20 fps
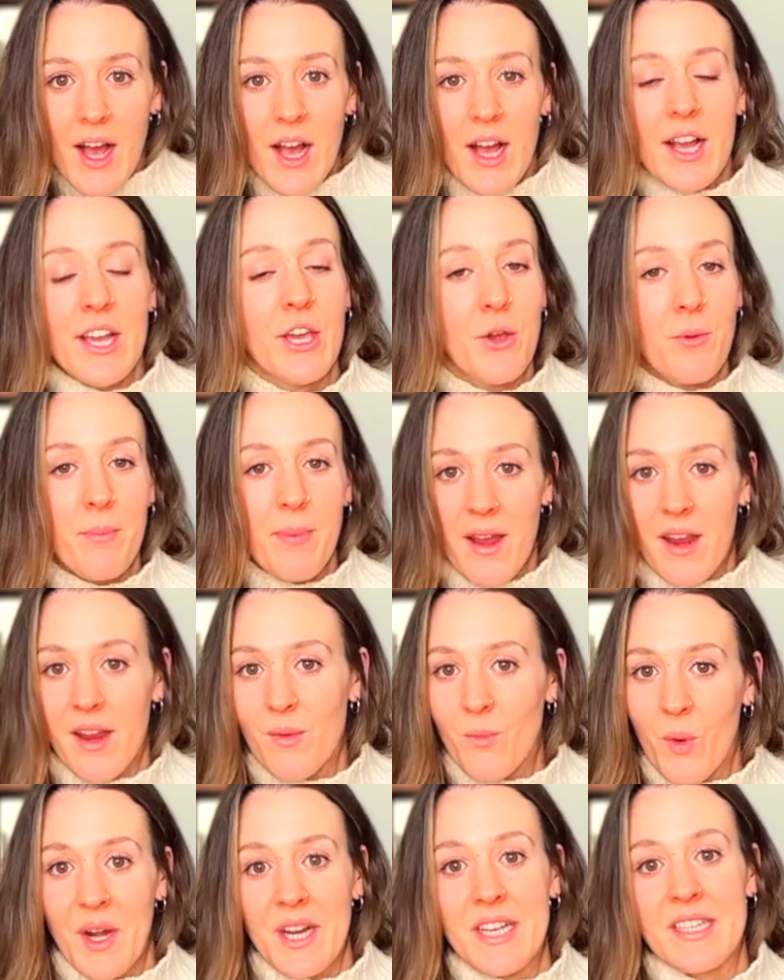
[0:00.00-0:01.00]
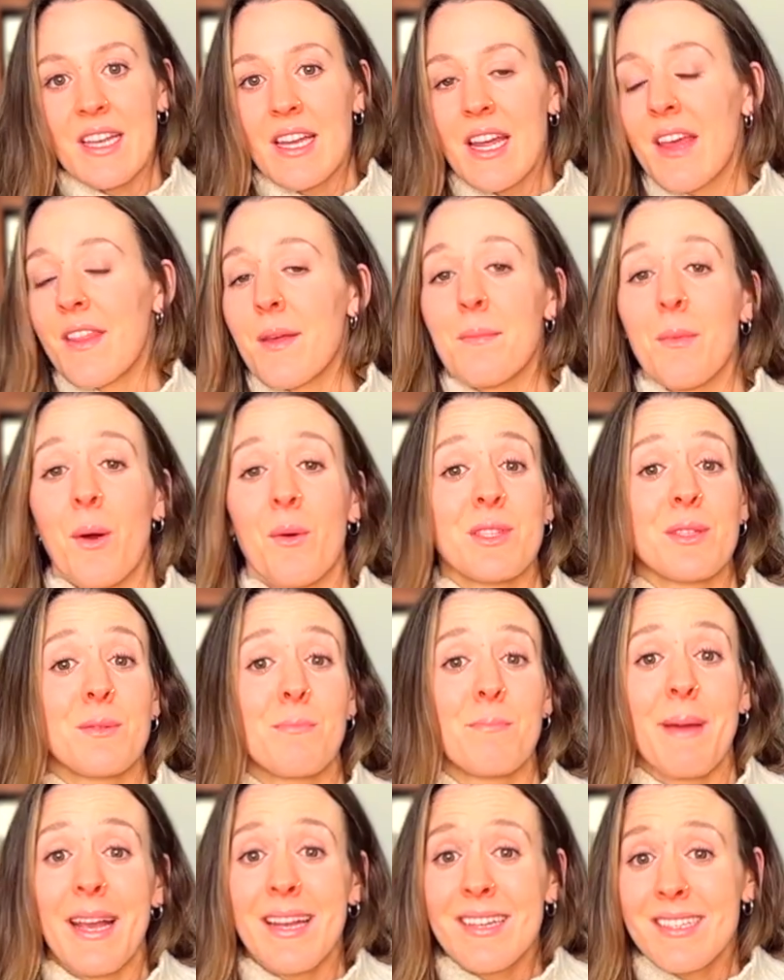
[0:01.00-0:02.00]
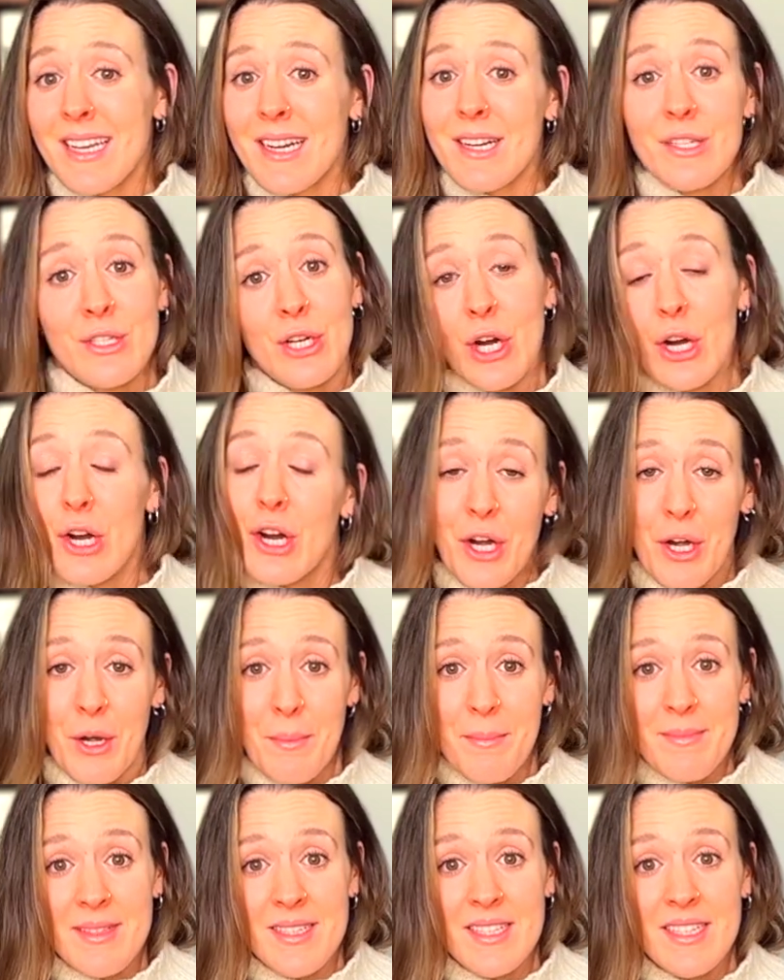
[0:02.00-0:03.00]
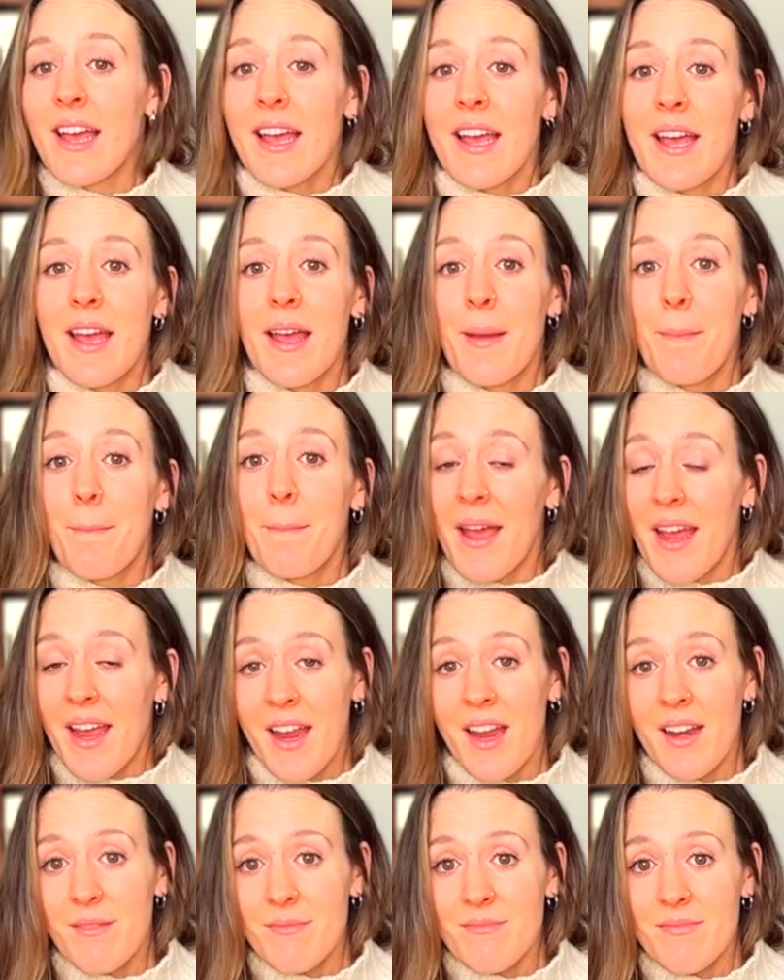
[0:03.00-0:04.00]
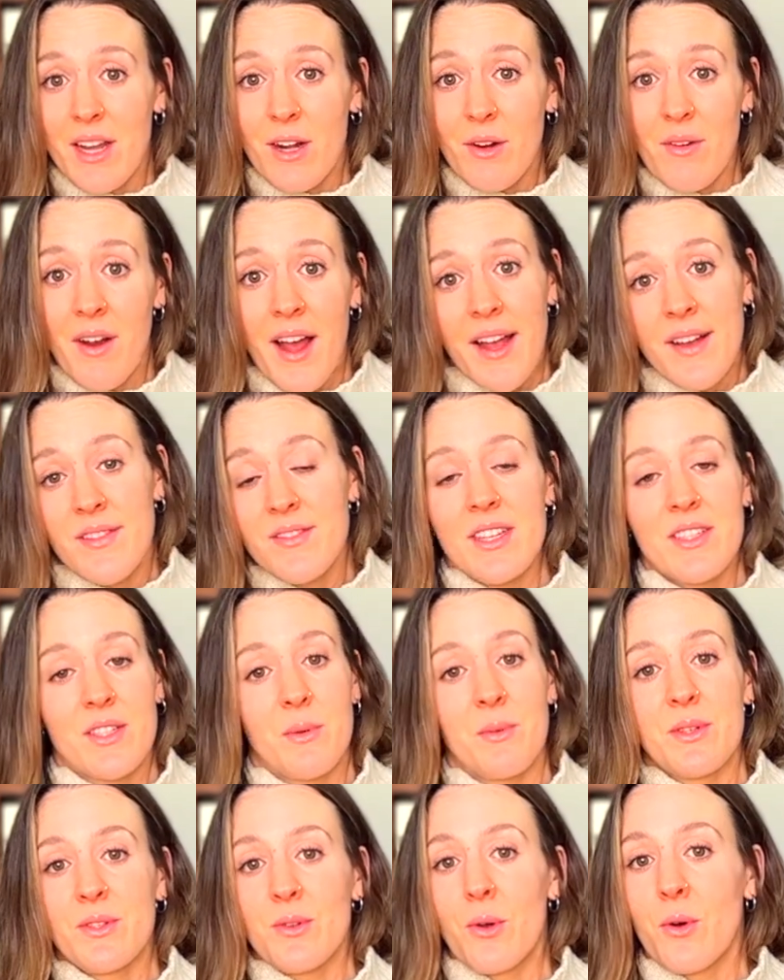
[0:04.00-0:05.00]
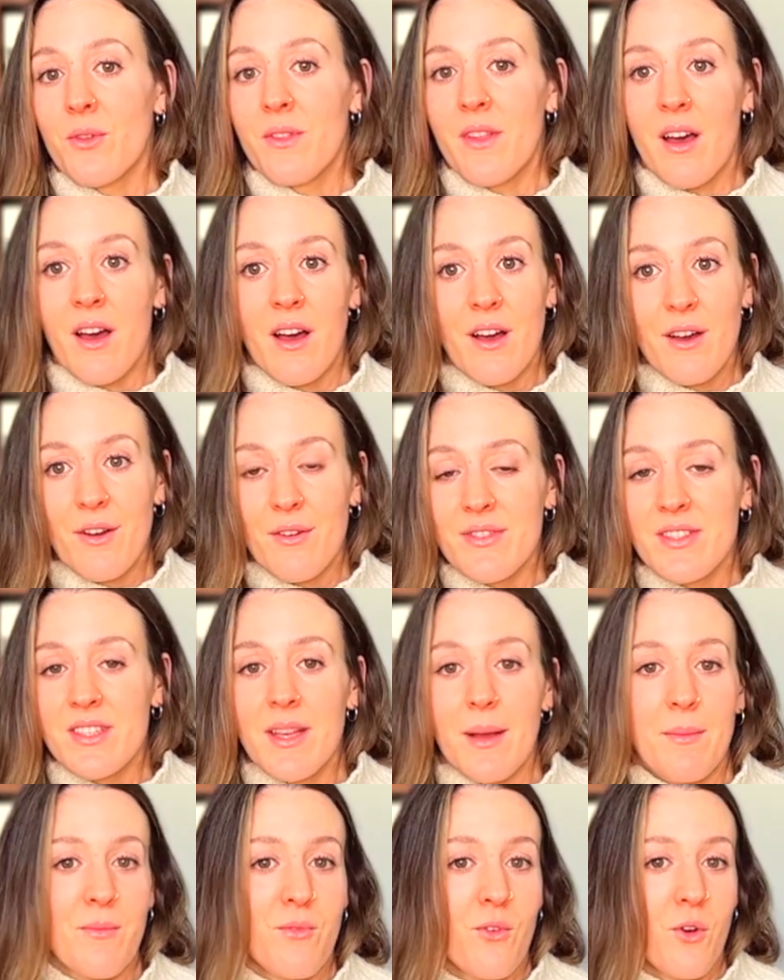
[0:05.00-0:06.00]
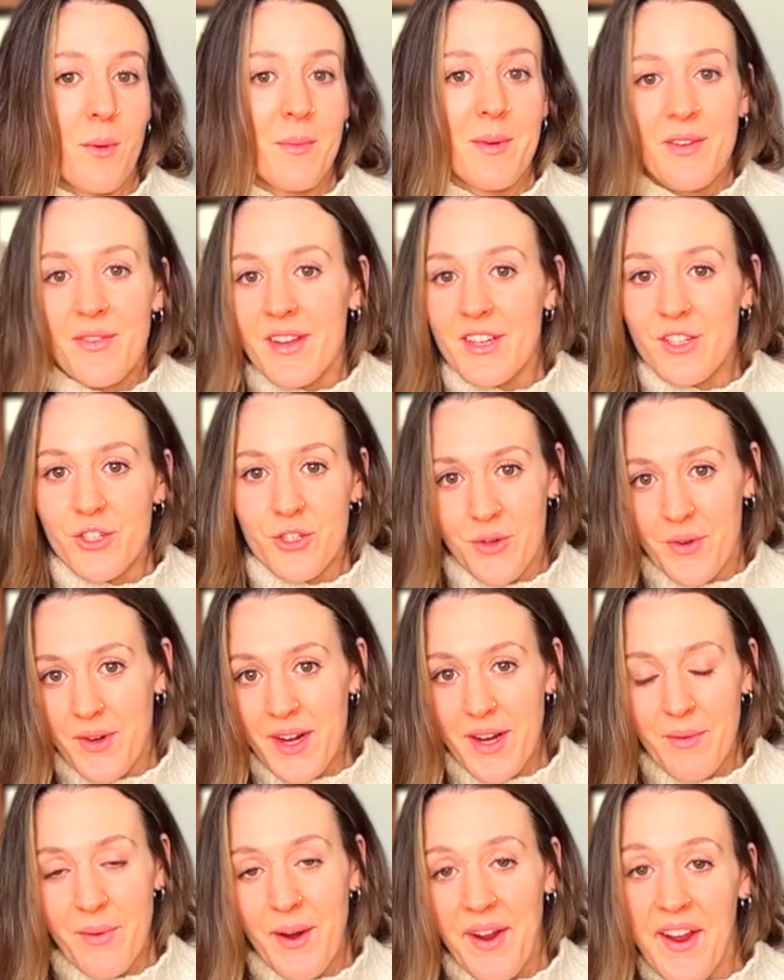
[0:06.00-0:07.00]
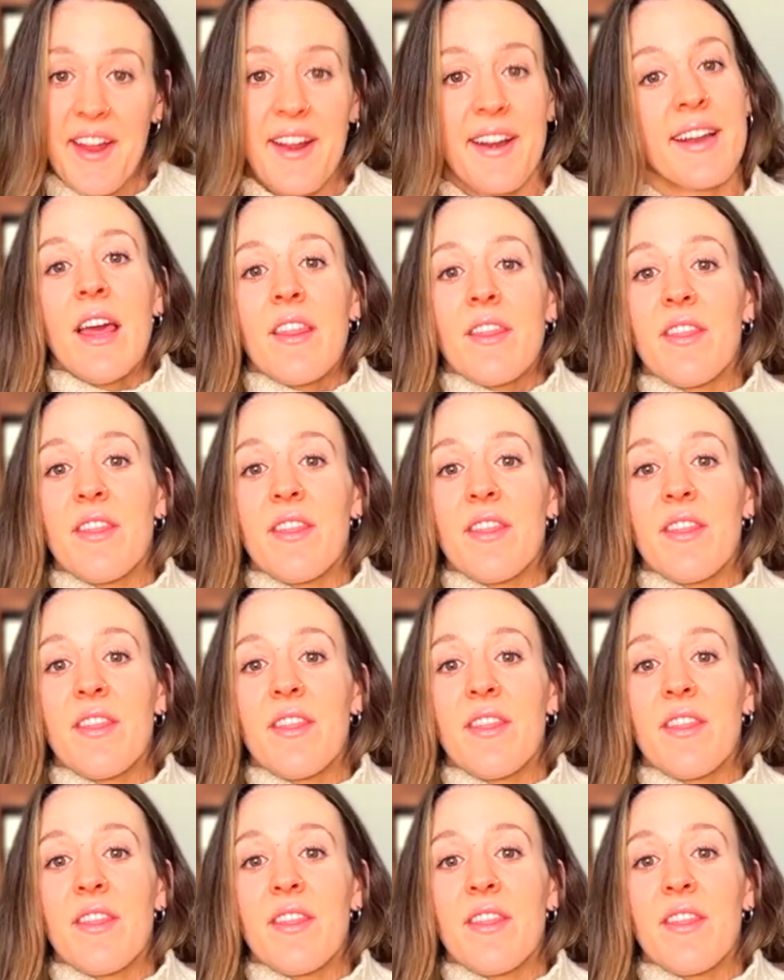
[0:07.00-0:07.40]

acute pain, what is it? In the most basic terms, pain that arrives as a result of some form of injury, right?